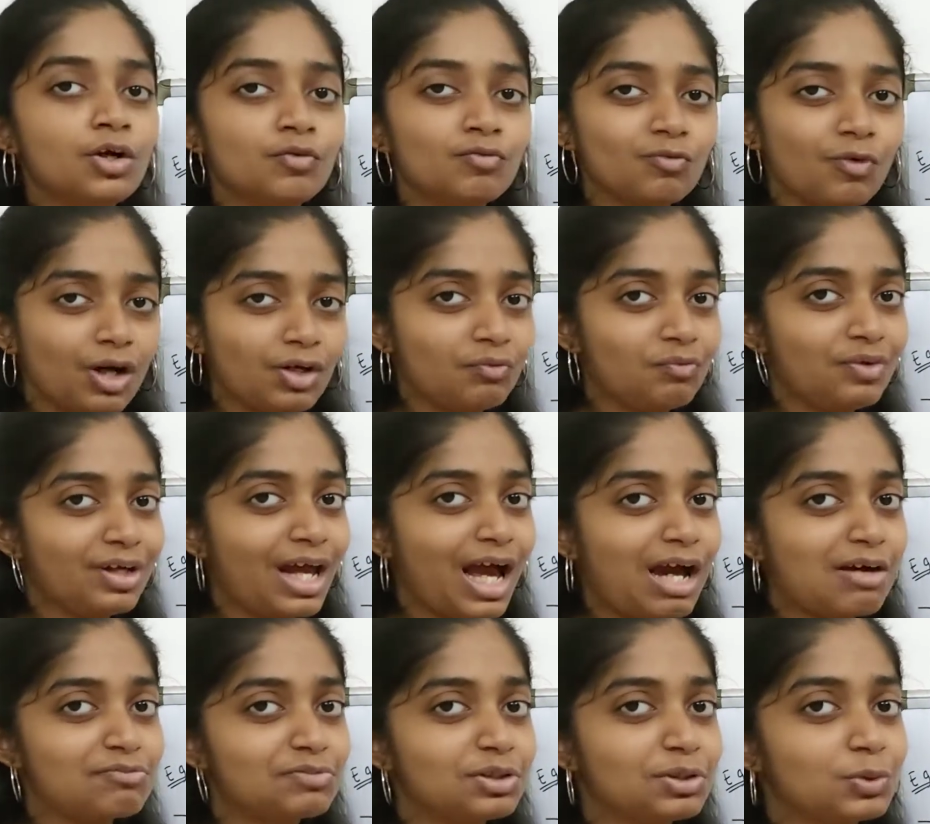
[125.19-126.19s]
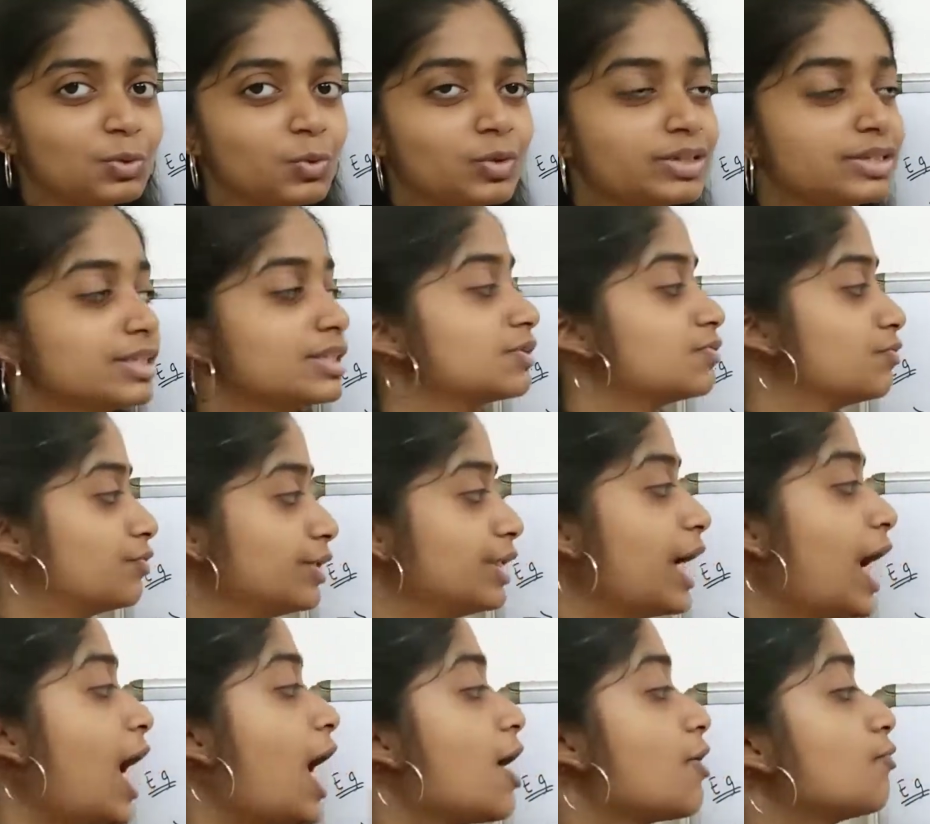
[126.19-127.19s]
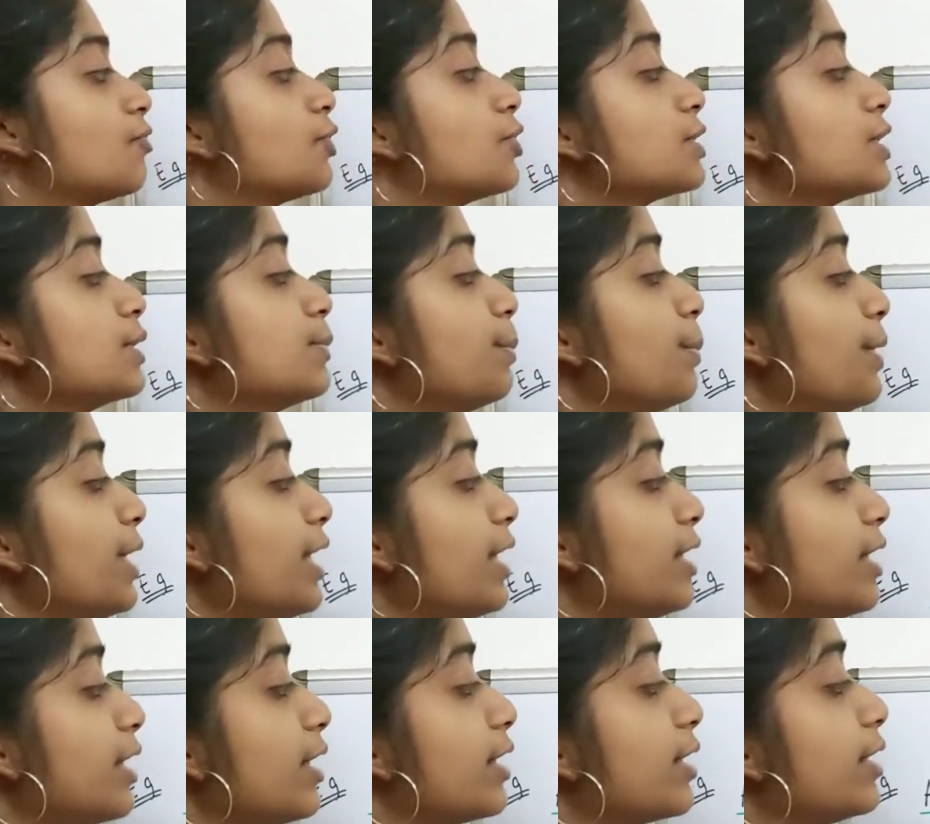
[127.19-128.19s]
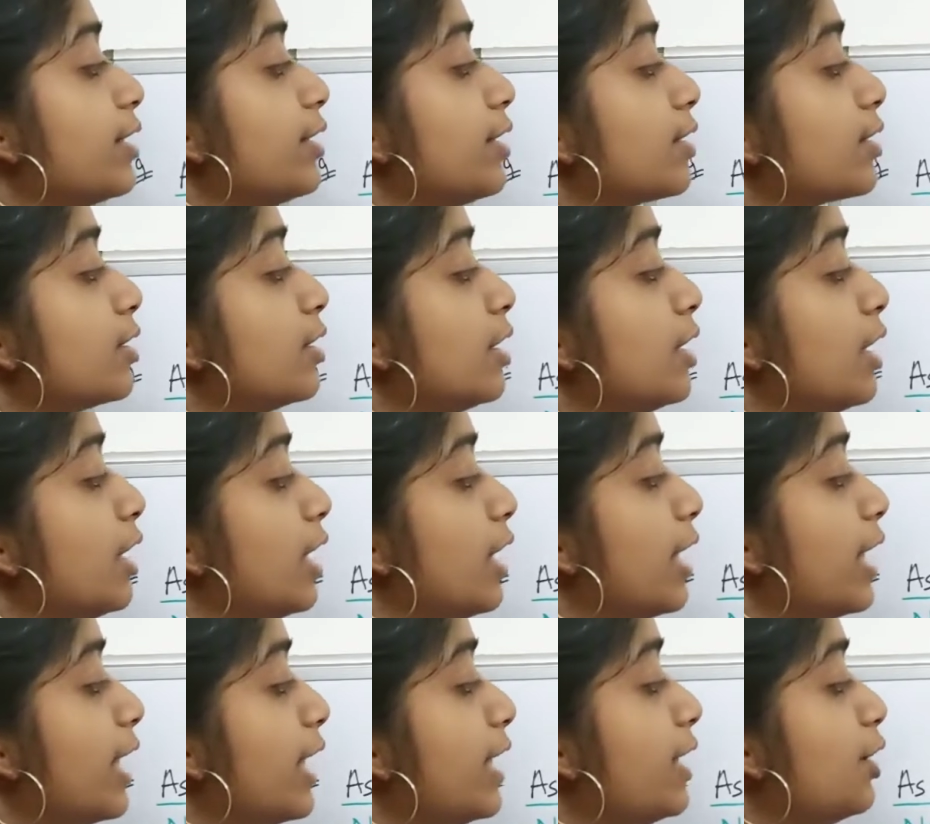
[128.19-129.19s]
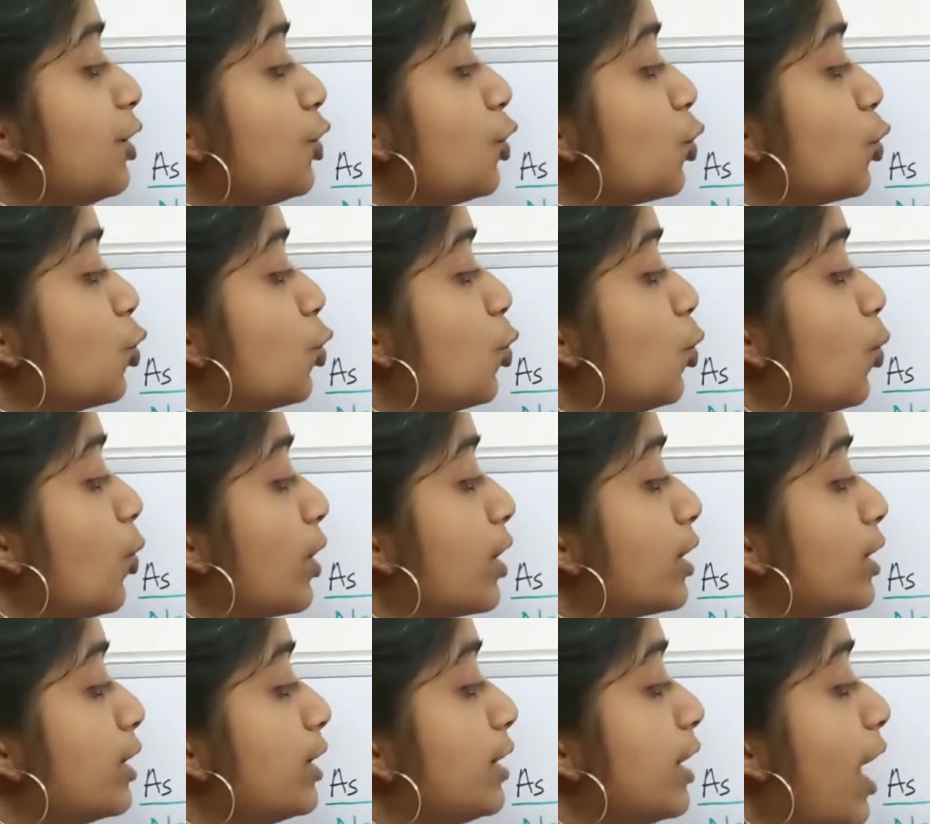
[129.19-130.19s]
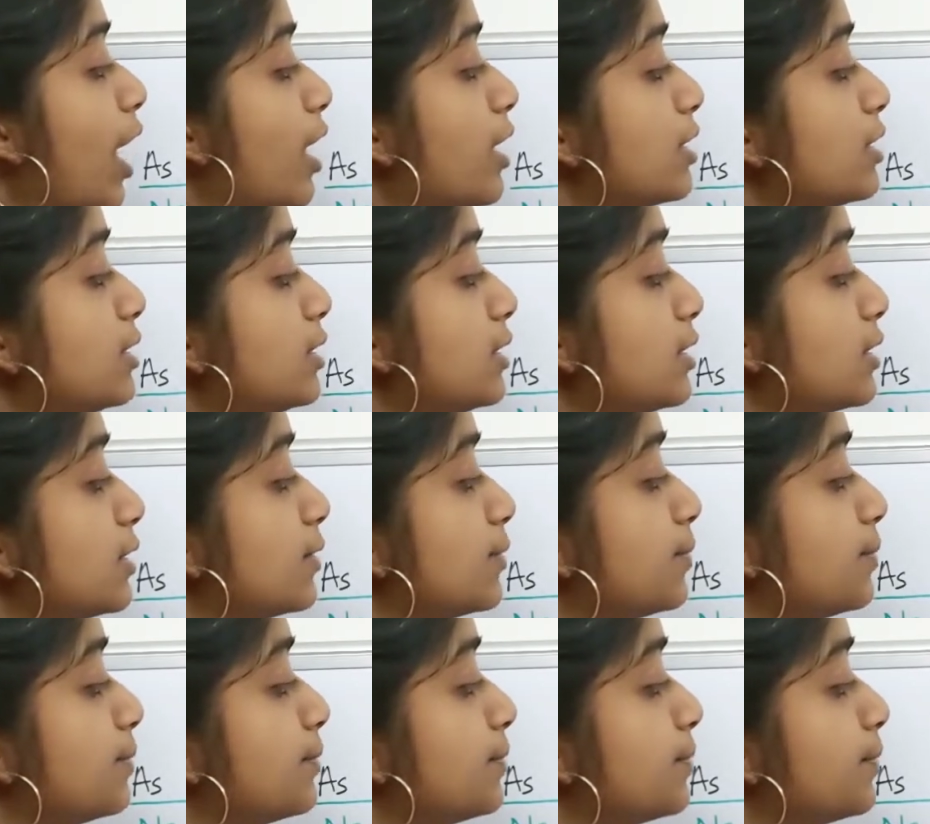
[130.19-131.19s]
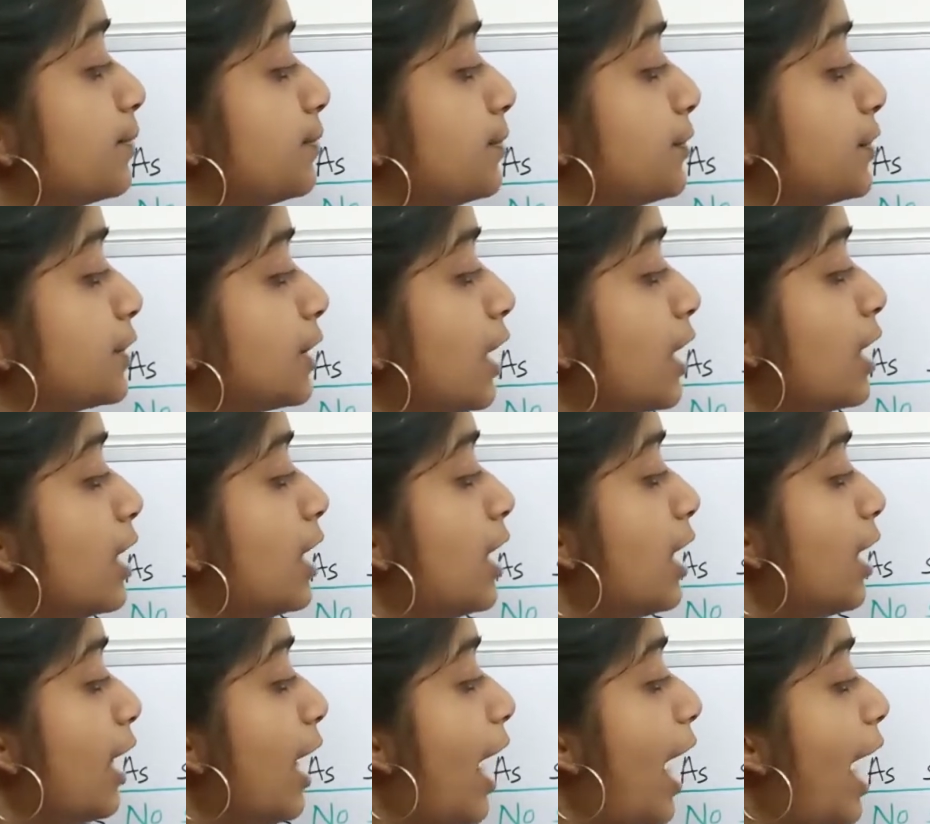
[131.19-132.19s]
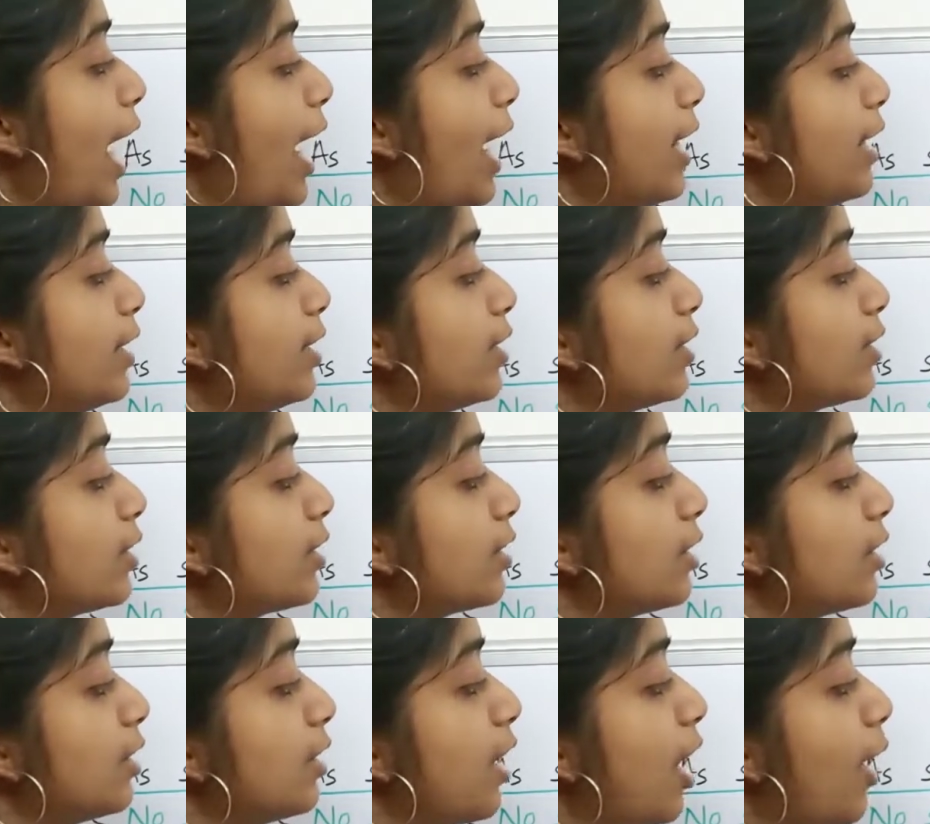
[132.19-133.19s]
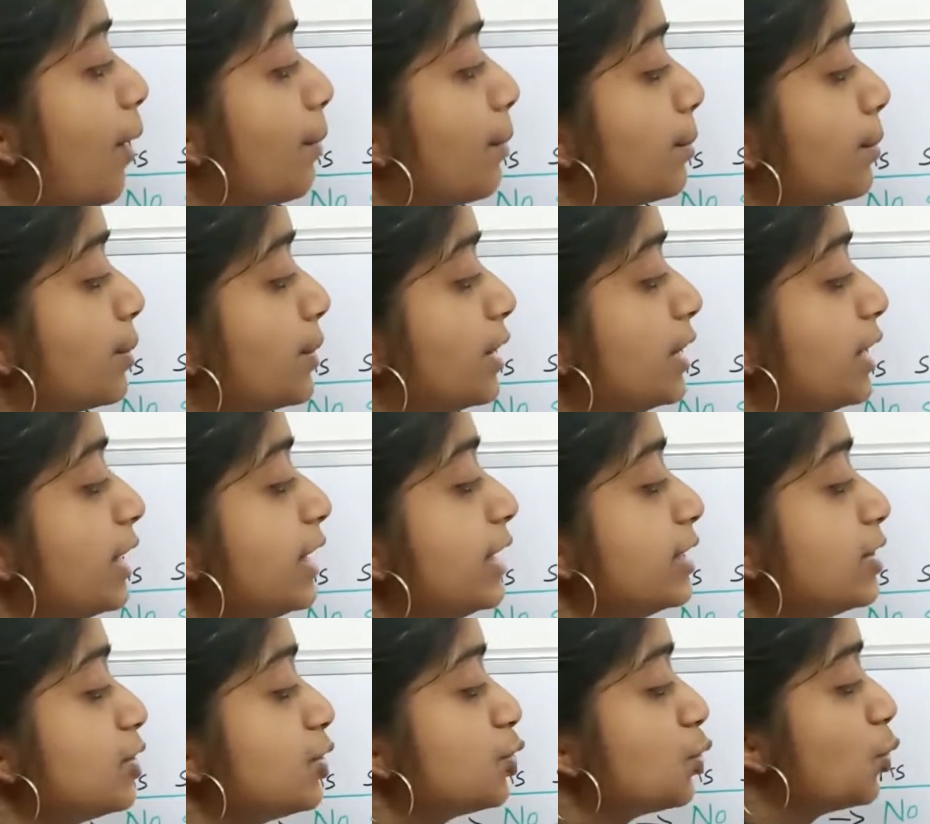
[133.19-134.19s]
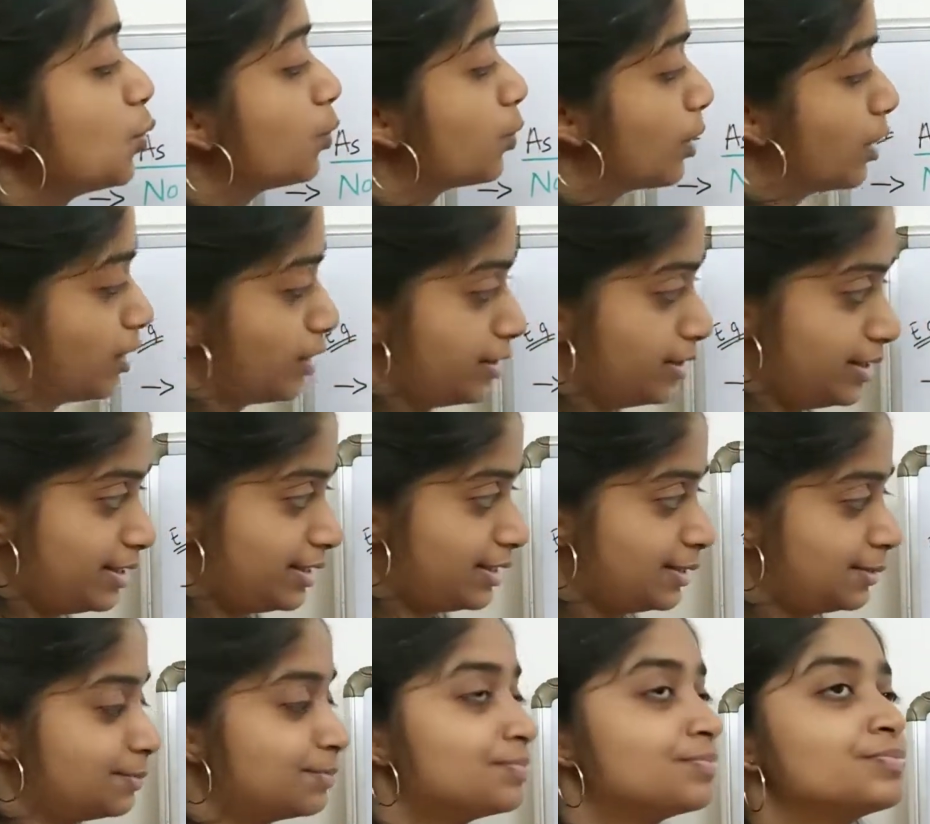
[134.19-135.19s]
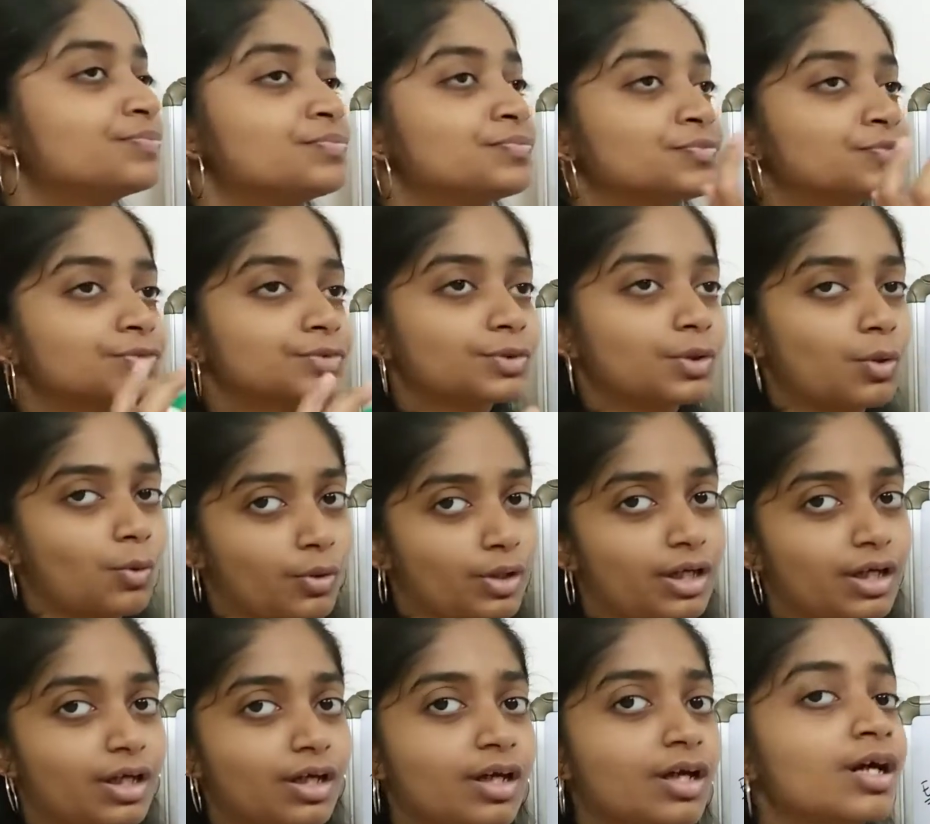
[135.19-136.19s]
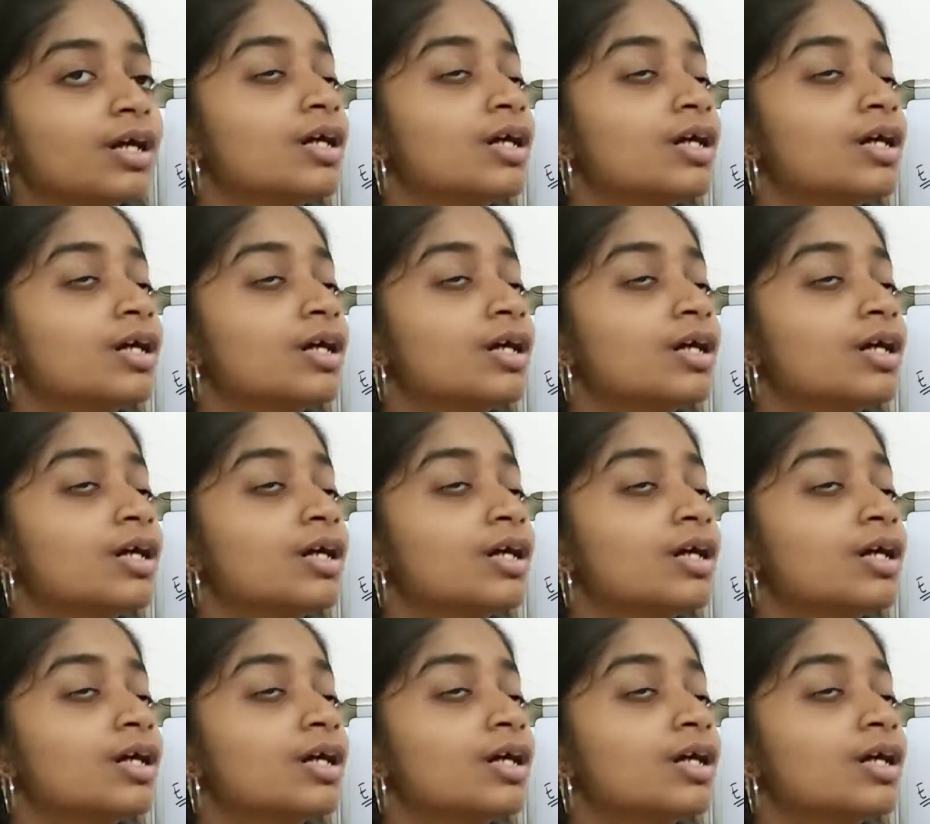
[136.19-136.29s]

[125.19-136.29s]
What we have to do is we have to split it into does and come. These two words. Okay.